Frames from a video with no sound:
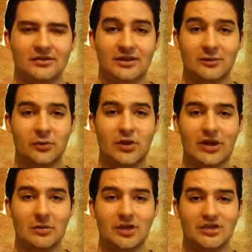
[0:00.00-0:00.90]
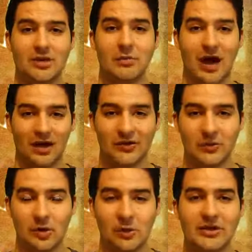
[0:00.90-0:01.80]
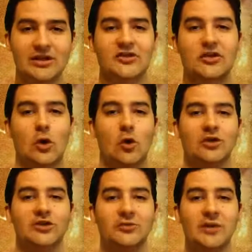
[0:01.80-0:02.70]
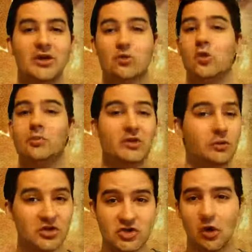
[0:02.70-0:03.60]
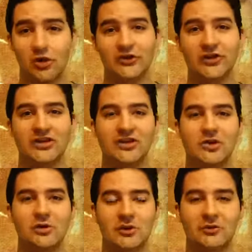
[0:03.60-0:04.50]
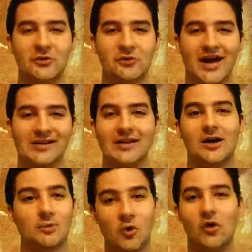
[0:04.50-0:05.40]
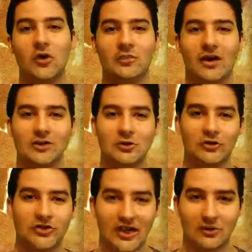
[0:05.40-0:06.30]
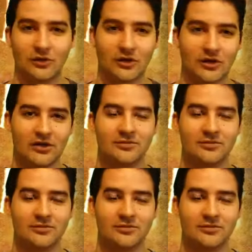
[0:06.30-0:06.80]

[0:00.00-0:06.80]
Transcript: That's pretty much impossible because the Holy Spirit will be rejoicing in you if you find out more about your Savior.